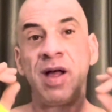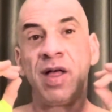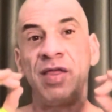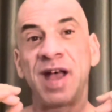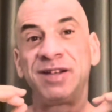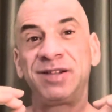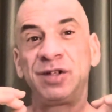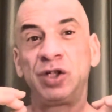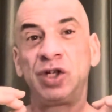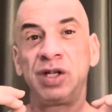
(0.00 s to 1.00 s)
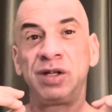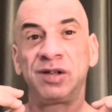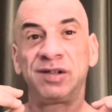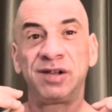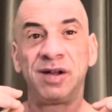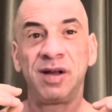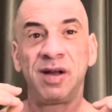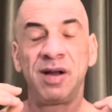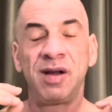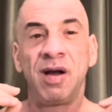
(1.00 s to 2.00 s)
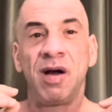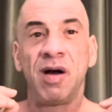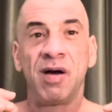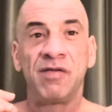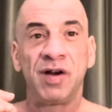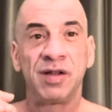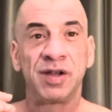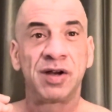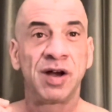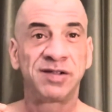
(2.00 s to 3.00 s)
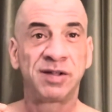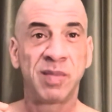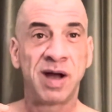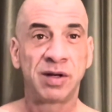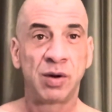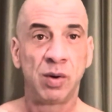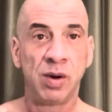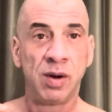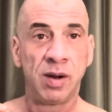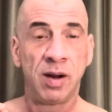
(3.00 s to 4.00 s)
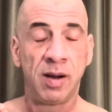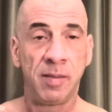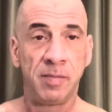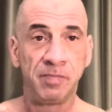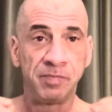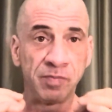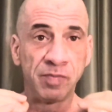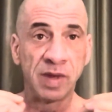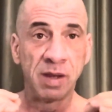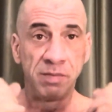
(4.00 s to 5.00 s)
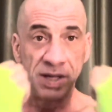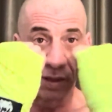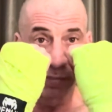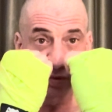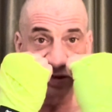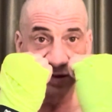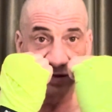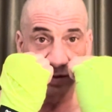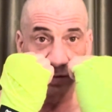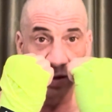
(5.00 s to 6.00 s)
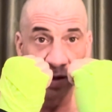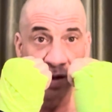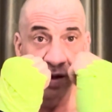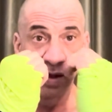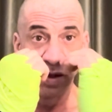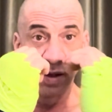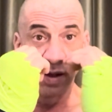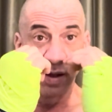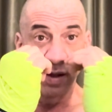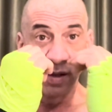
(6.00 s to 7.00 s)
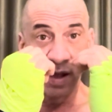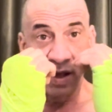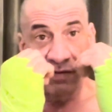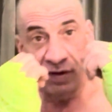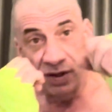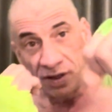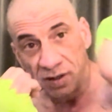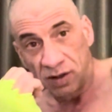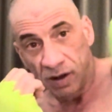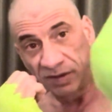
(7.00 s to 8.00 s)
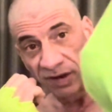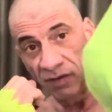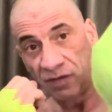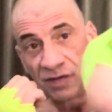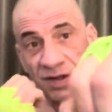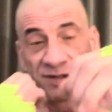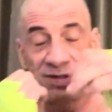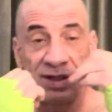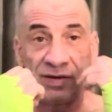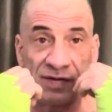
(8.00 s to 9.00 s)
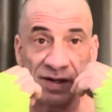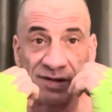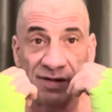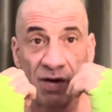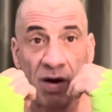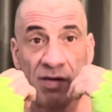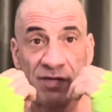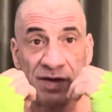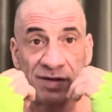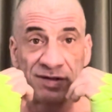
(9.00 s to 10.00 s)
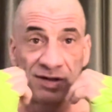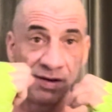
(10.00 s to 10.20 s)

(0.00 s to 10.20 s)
That's the genius of the custom Amato peekaboo system. Everything comes off of this defensive offense,